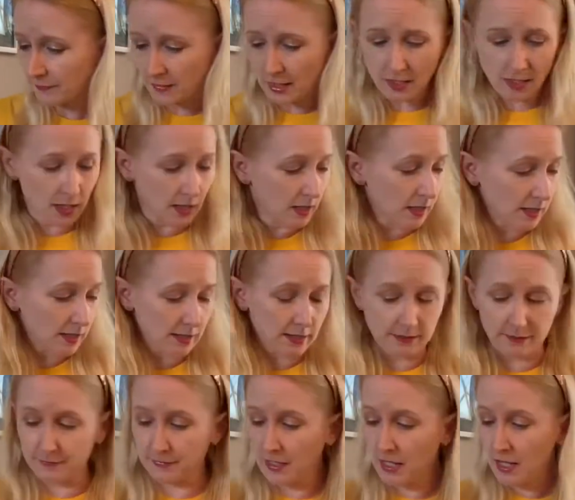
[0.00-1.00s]

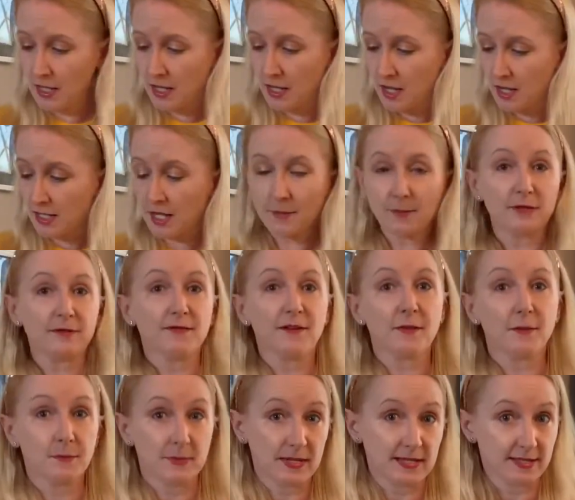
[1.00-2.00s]
A couple of other
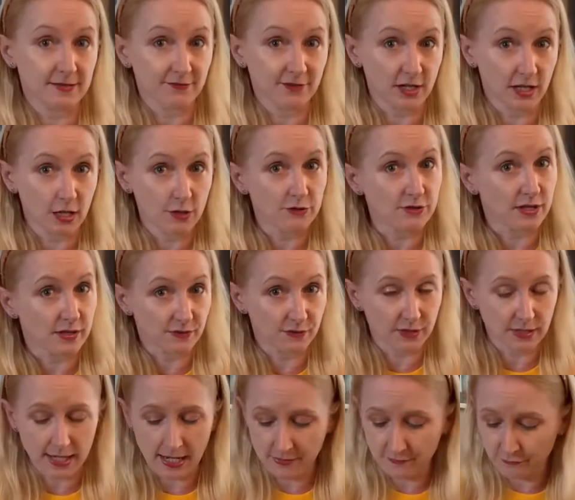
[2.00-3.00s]
bits of clothing that
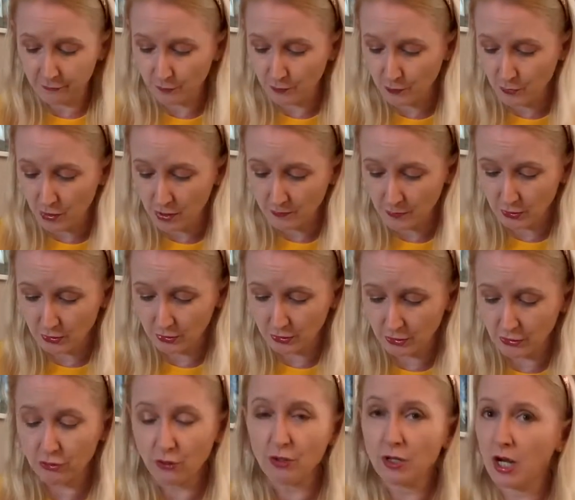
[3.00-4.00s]
came from Primark.
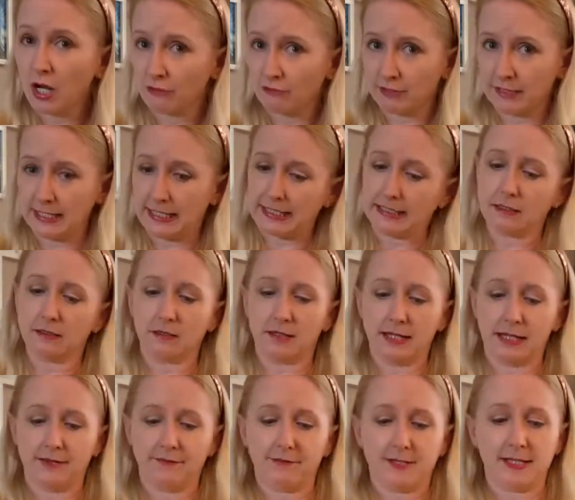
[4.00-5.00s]
Not currently, I
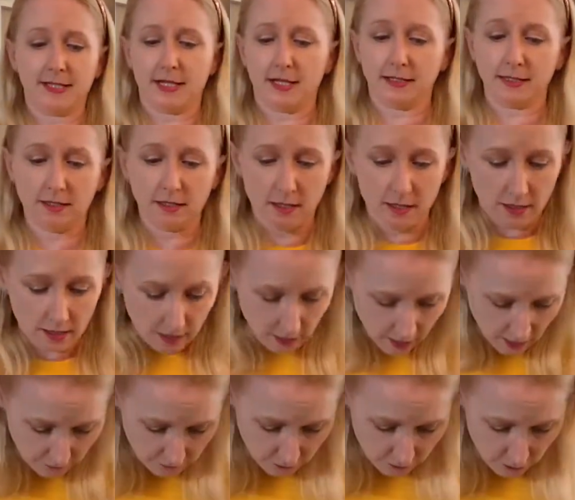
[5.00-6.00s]
have to say.
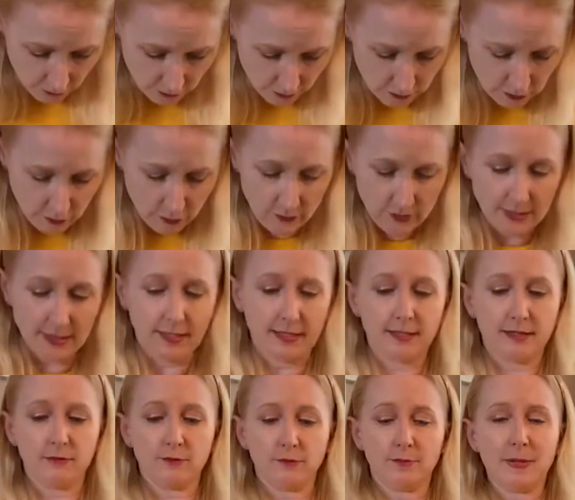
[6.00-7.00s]
I've got quite this
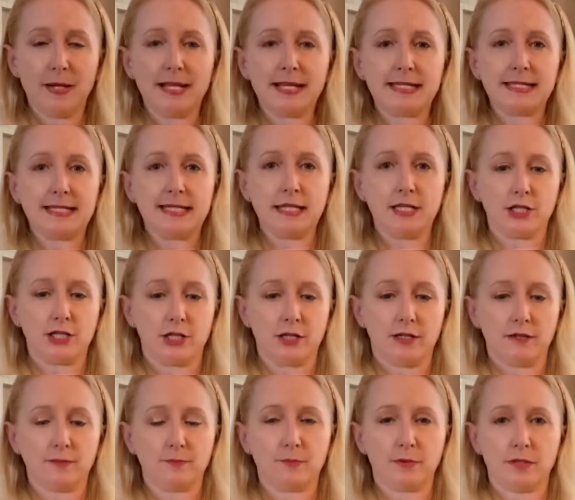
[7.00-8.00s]
sort of plain t-shirt,
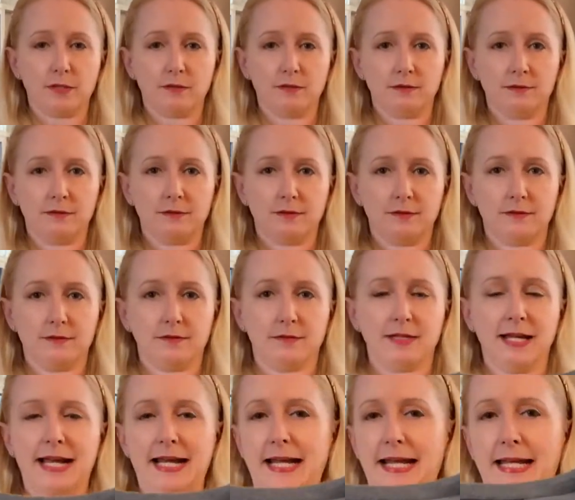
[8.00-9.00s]
but
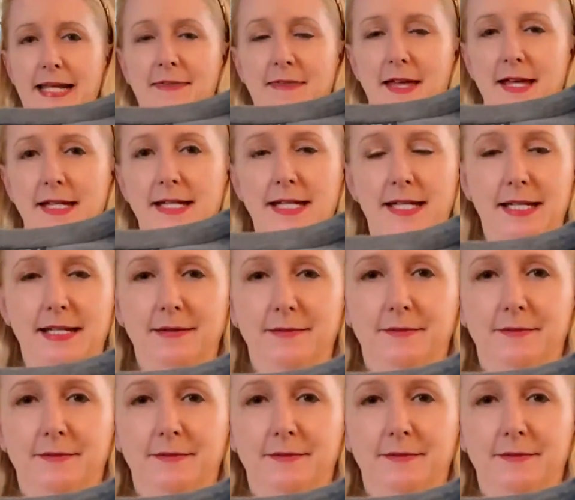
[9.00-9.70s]
I like that.